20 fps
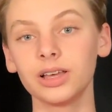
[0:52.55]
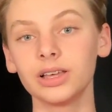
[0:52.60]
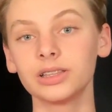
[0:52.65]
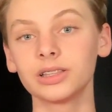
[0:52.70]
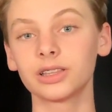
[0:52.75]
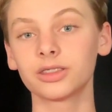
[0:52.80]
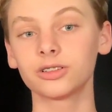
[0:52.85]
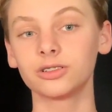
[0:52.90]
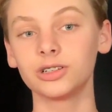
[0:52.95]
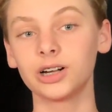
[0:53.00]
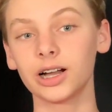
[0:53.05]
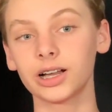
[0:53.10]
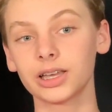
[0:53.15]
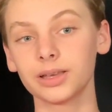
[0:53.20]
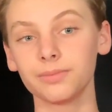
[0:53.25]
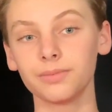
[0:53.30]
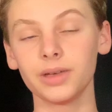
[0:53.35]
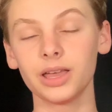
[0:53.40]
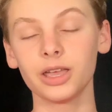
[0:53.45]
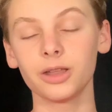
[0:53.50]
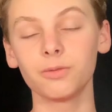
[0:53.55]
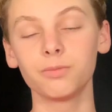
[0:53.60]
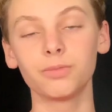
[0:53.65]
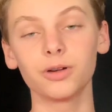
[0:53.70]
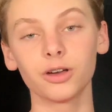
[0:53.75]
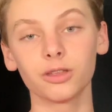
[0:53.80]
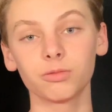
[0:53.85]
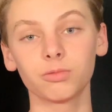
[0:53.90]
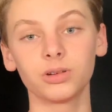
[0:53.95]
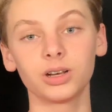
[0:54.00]
that the rocket made
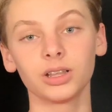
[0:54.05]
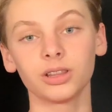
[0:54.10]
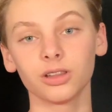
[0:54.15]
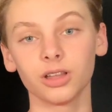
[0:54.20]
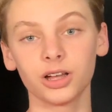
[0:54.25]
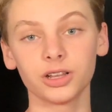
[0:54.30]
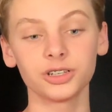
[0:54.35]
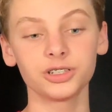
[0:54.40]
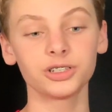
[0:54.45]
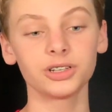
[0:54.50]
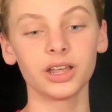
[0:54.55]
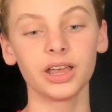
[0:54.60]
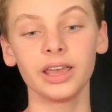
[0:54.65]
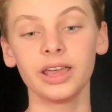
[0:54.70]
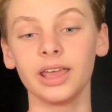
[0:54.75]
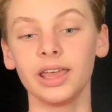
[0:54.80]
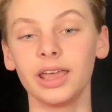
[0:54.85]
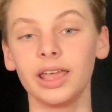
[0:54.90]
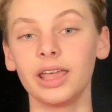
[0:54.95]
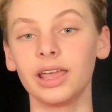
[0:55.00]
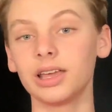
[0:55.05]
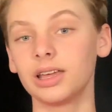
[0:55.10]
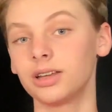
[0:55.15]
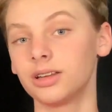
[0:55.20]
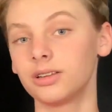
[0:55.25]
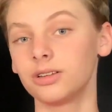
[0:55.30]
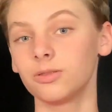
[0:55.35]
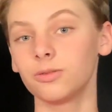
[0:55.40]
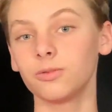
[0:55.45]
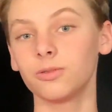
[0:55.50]
both when it launched and